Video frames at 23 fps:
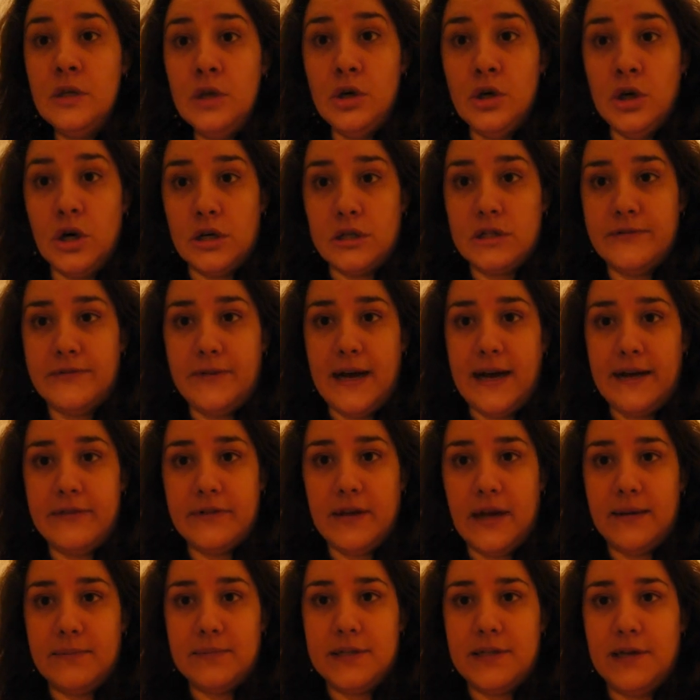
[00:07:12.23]
Cooked 5
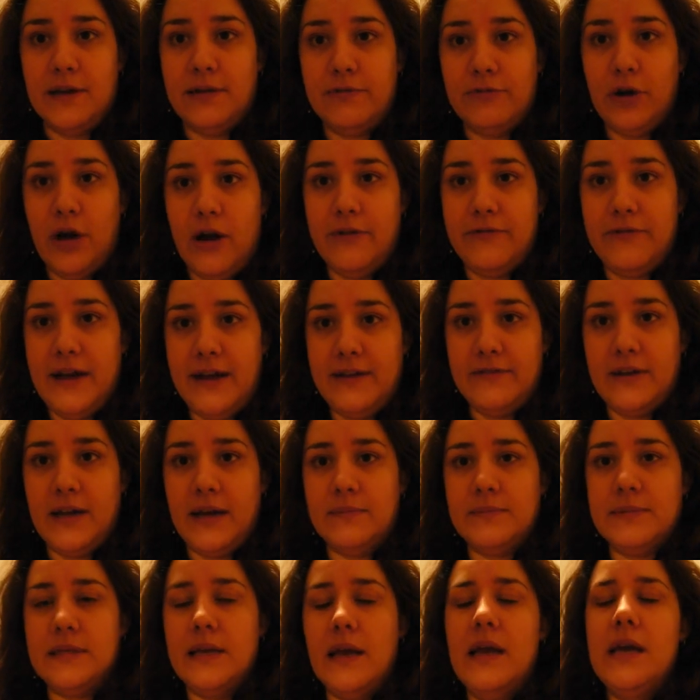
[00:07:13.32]
cups, not raw 5
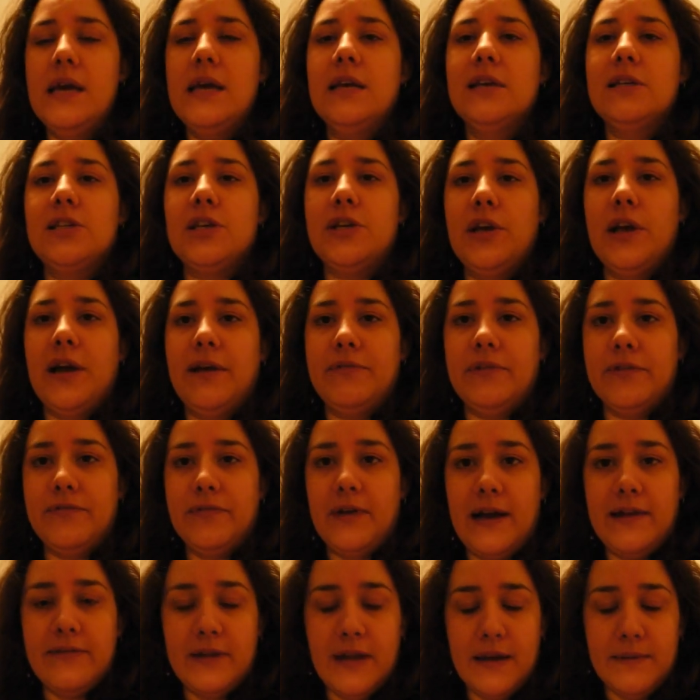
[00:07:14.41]
cups. So you have your
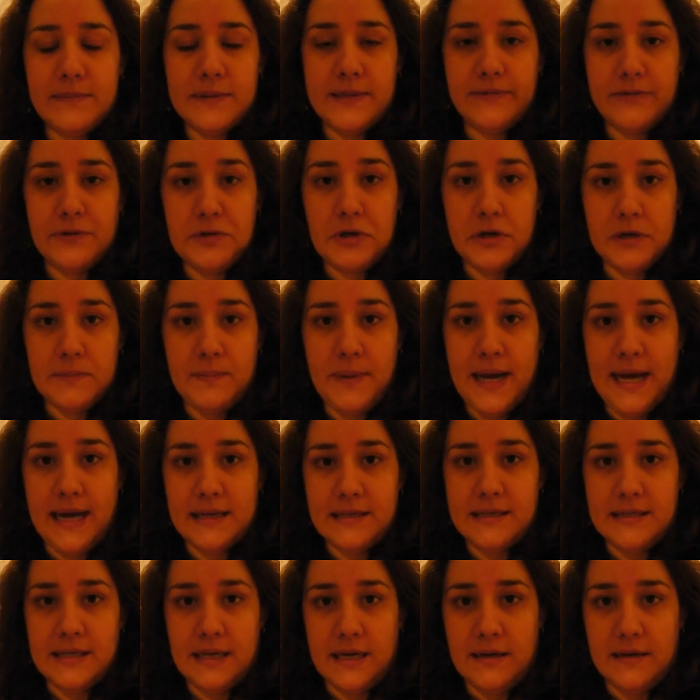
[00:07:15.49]
5 cups of cooked
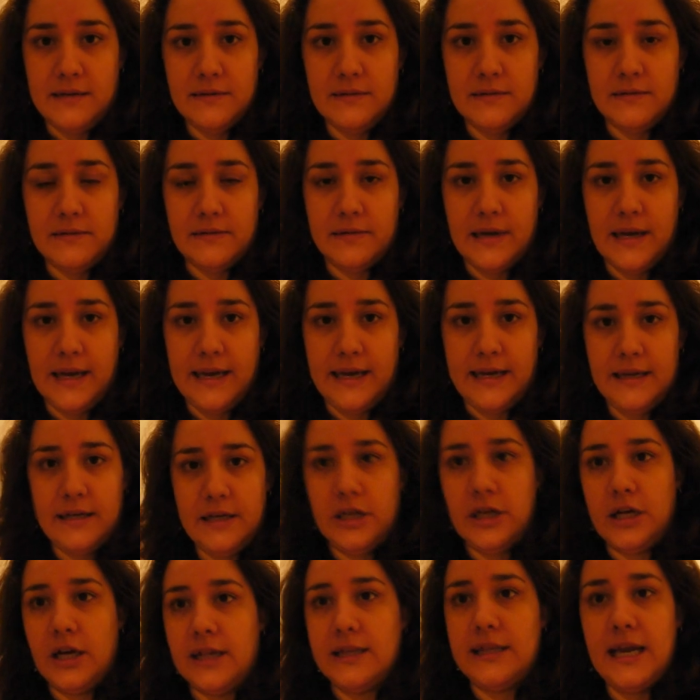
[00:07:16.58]
pasta, okay?
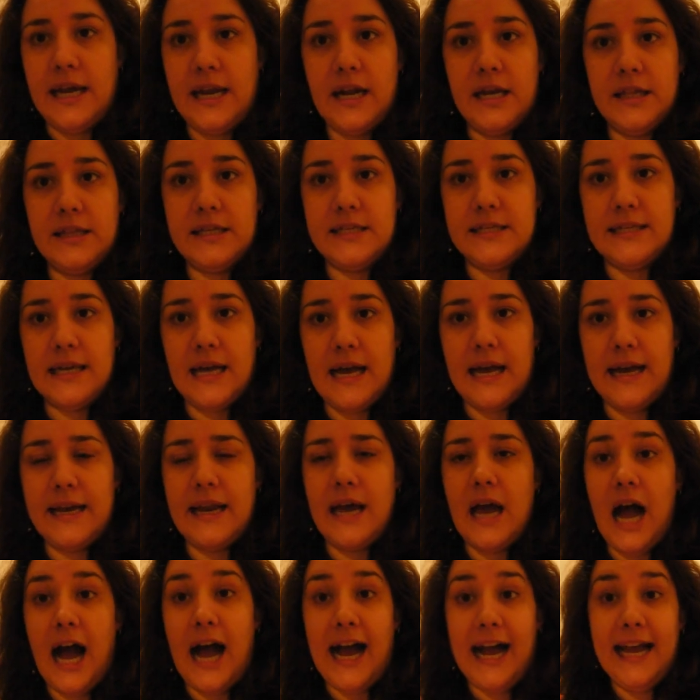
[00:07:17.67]
Got that on the side.
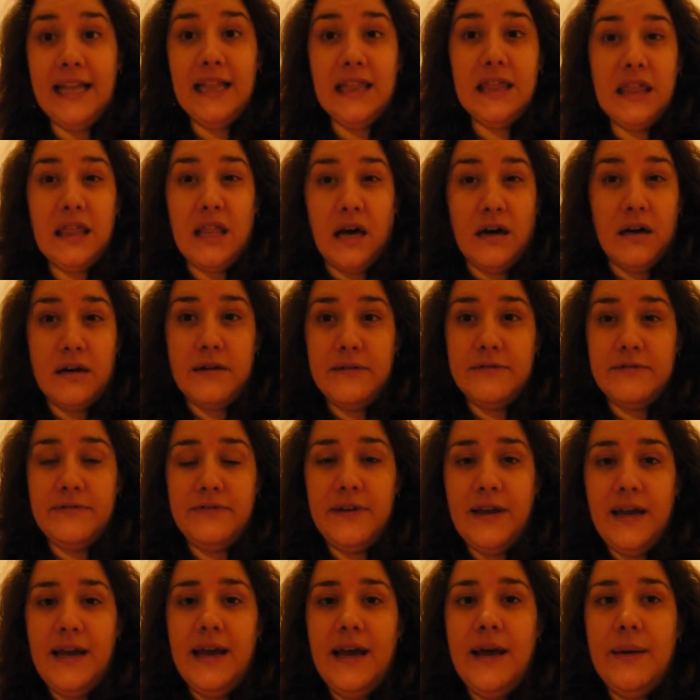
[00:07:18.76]
I love
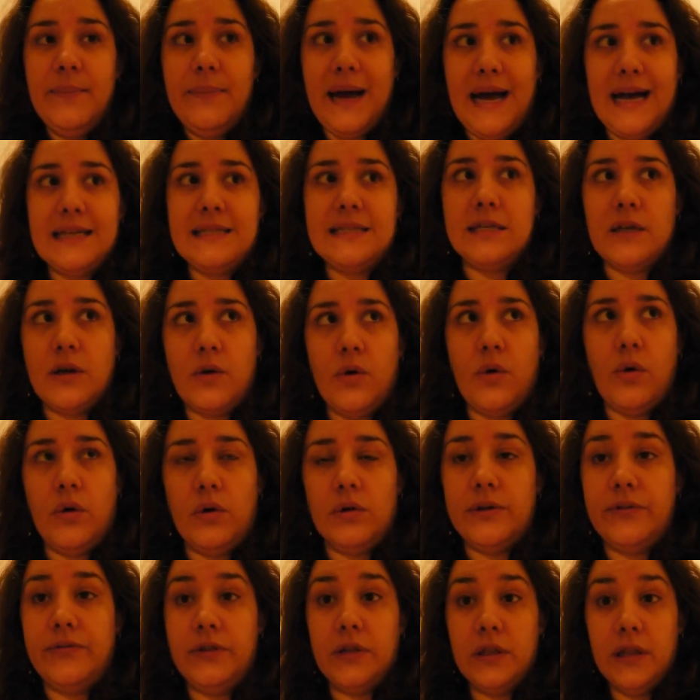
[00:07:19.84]
pasta
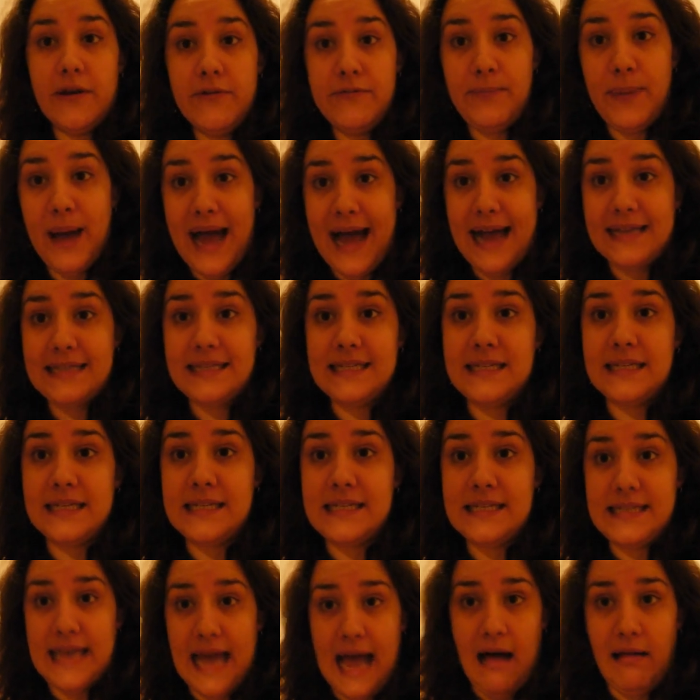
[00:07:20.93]
cold. If you love pasta
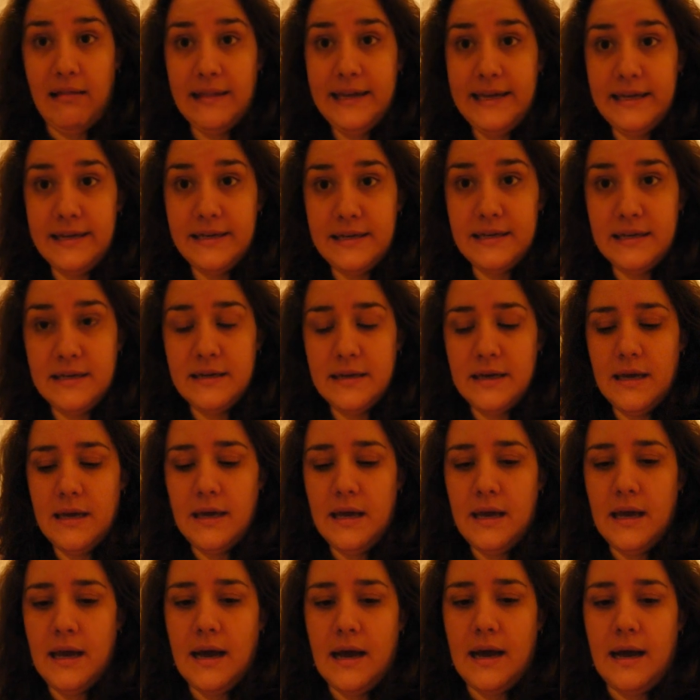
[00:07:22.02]
salad,
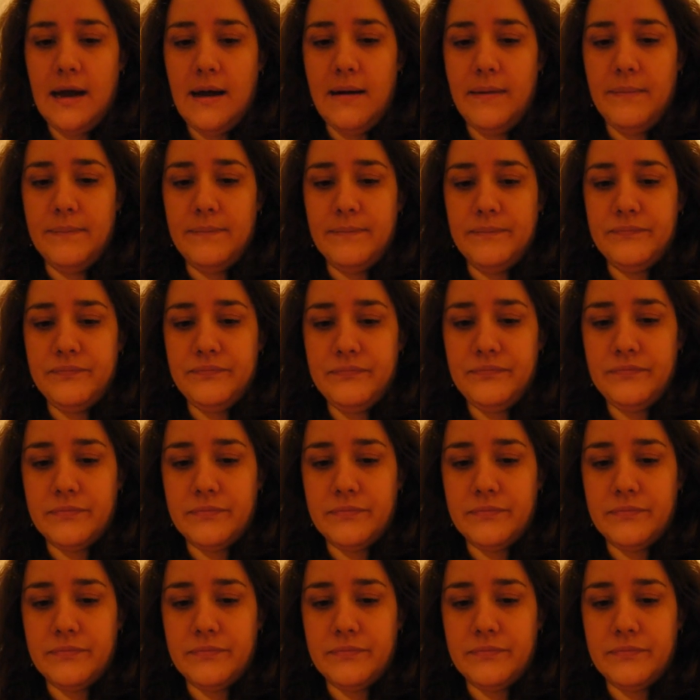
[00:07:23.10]
I